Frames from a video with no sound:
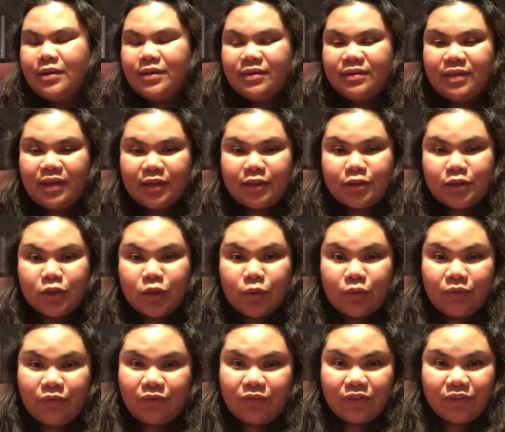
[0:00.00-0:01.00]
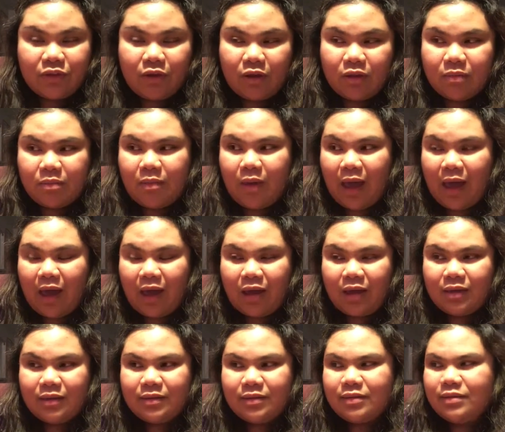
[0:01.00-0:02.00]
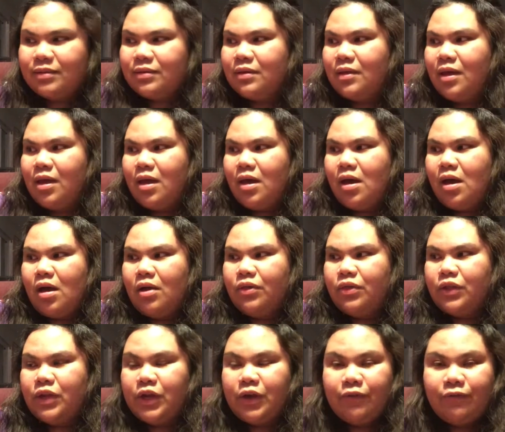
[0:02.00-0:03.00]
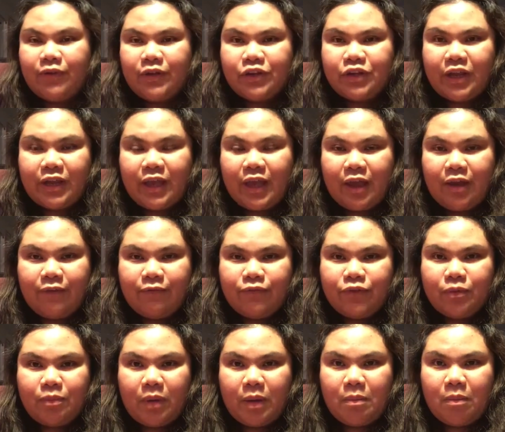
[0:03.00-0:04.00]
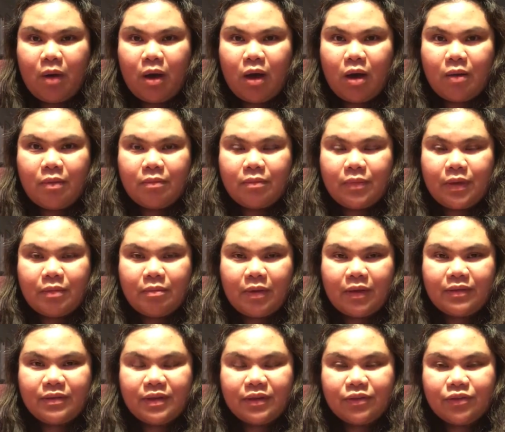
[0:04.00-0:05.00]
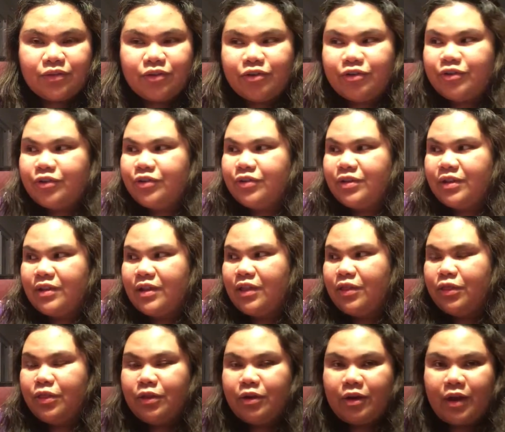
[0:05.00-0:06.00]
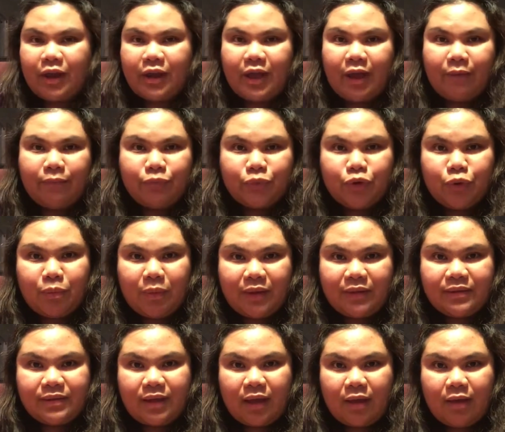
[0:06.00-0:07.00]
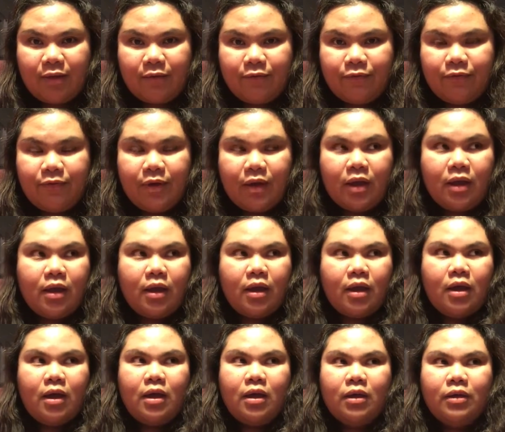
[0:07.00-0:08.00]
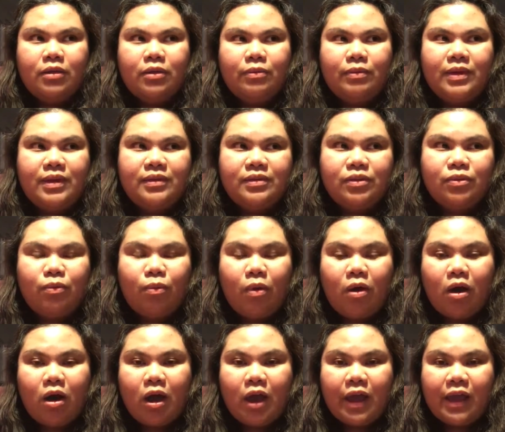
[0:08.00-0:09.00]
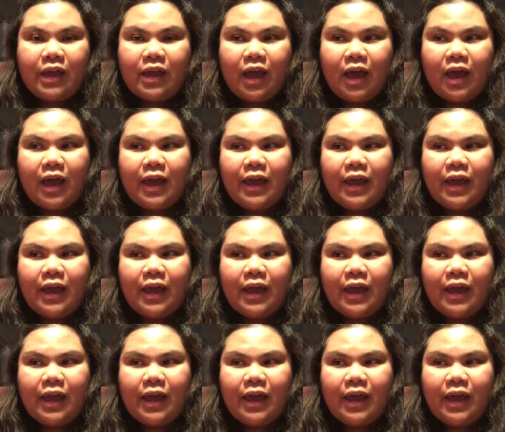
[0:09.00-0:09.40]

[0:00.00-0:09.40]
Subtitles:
6 Louis Vuitton bags, 3 of which I gave to my mom and my sisters, and then 3 I kept to myself. The reason why